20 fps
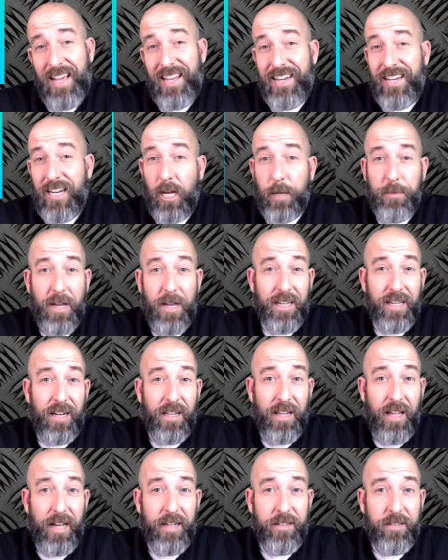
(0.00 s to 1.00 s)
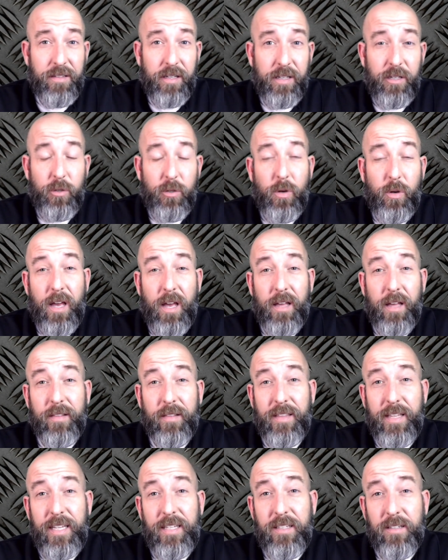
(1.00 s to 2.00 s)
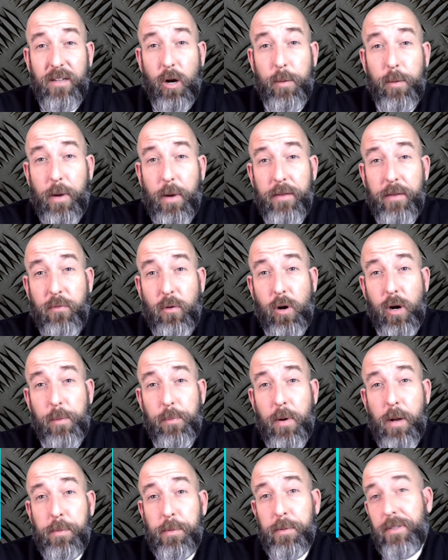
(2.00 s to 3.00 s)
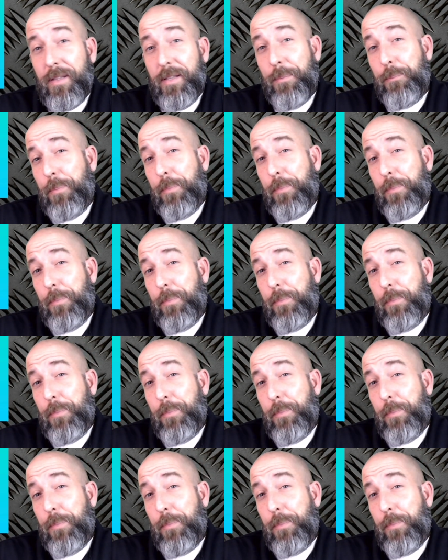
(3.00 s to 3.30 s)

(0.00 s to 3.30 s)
Now, I'm not going to lie to you, these are by far probably the